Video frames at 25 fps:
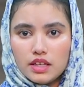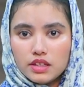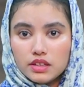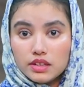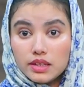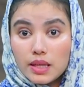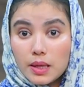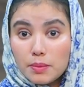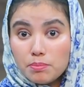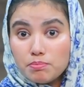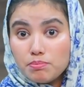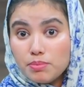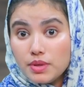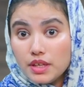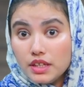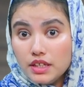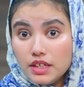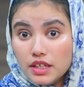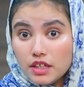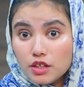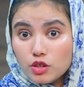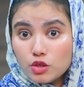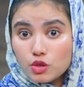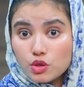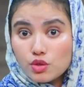They
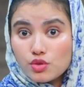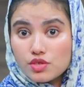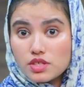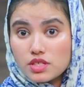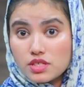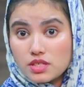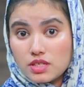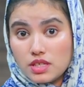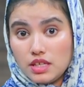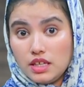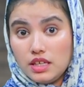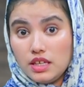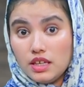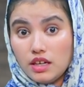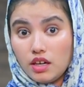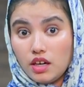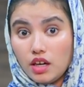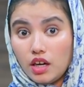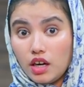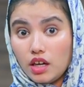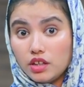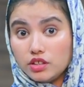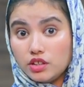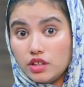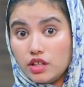begin to see
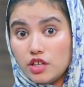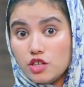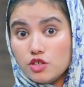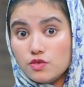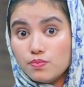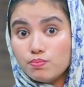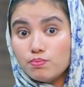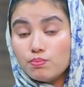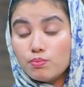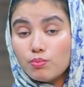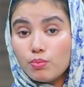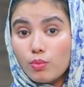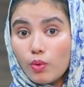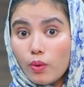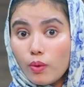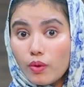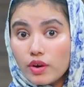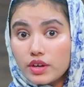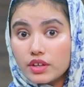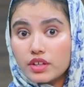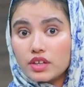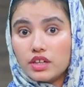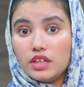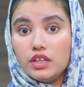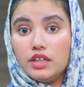others
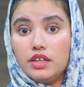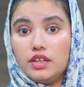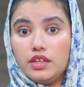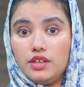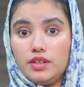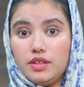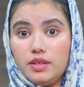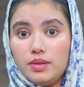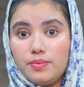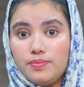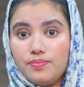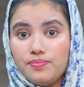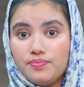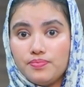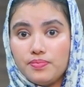more clearly.